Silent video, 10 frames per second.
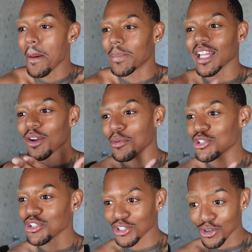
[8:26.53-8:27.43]
But like, we're
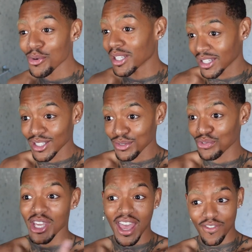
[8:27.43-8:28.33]
just doing this
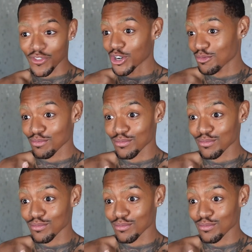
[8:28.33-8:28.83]
for the effort.